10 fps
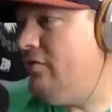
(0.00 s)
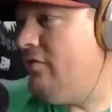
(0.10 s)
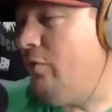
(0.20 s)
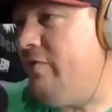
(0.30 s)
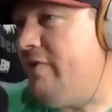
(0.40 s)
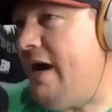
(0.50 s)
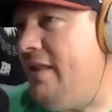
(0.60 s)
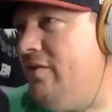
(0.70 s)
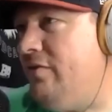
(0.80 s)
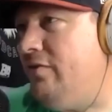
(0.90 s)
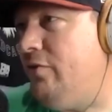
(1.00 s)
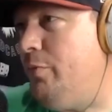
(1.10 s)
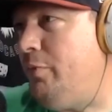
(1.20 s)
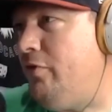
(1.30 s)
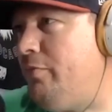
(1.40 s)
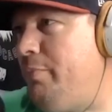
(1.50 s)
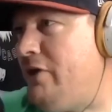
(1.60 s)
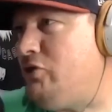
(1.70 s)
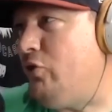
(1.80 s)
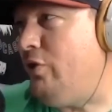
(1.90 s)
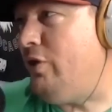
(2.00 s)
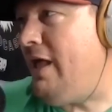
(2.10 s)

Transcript: So we've got super special